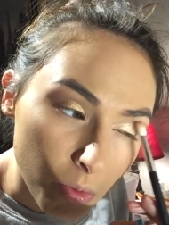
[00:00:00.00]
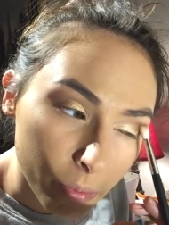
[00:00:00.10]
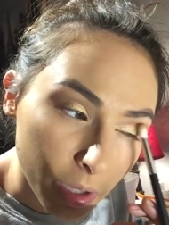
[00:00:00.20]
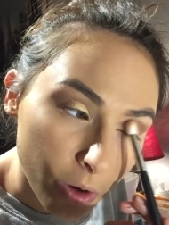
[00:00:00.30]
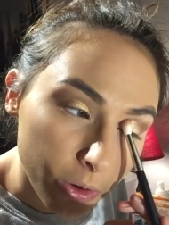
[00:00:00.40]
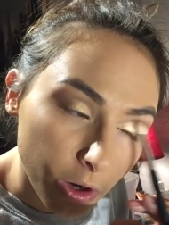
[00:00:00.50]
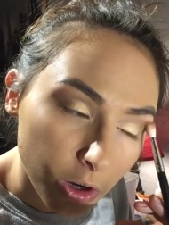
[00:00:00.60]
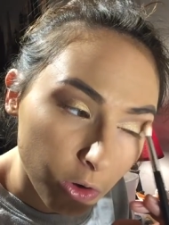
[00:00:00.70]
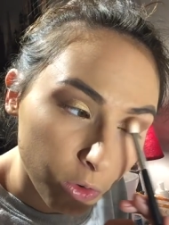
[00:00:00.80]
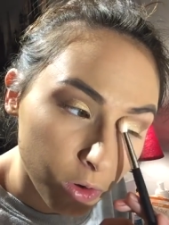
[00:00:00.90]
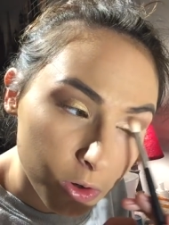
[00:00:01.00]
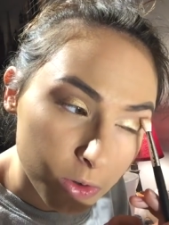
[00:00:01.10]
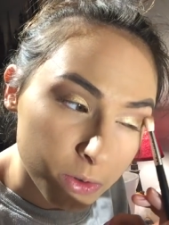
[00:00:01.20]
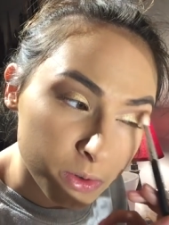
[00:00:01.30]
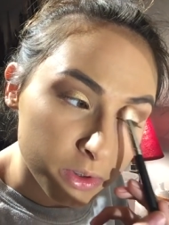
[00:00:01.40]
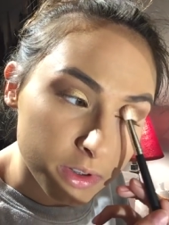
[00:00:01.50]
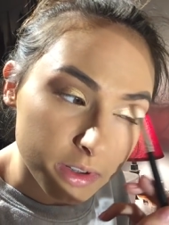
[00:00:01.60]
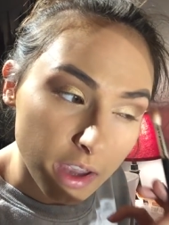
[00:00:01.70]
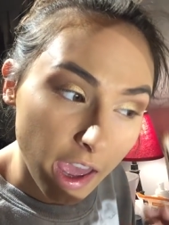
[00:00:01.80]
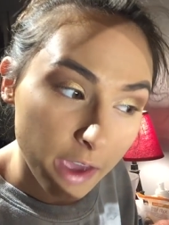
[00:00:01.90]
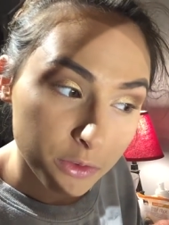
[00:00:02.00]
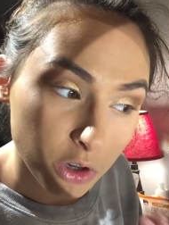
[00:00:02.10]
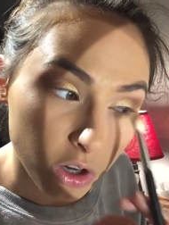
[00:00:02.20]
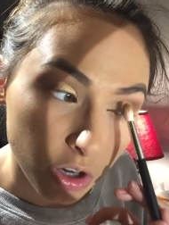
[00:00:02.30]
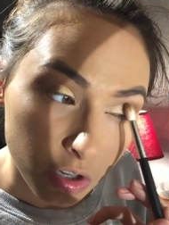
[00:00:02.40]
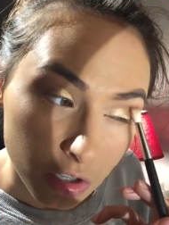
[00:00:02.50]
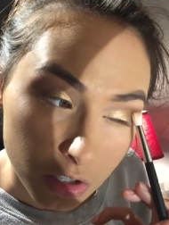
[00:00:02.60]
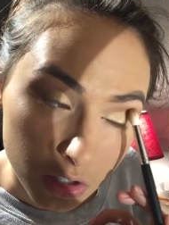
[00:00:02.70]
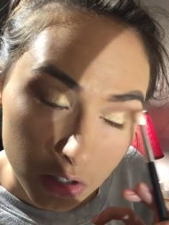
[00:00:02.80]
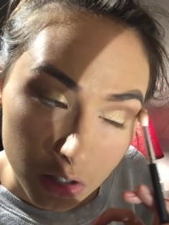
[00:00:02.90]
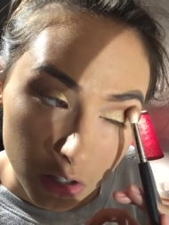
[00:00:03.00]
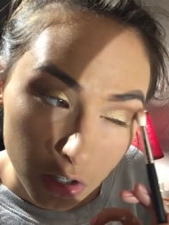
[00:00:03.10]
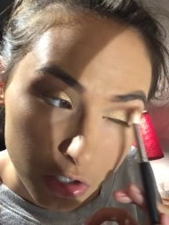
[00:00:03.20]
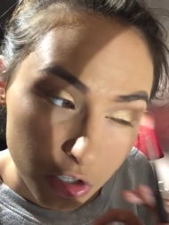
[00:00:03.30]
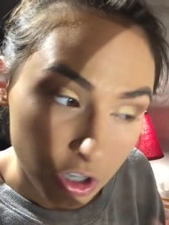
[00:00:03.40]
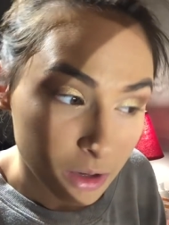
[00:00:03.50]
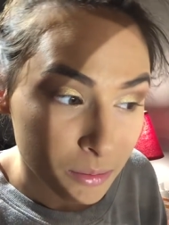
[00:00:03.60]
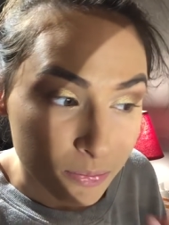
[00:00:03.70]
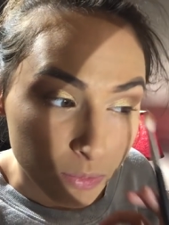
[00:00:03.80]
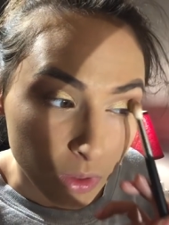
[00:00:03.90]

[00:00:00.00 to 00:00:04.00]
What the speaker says: when we go on our cruise after our trip,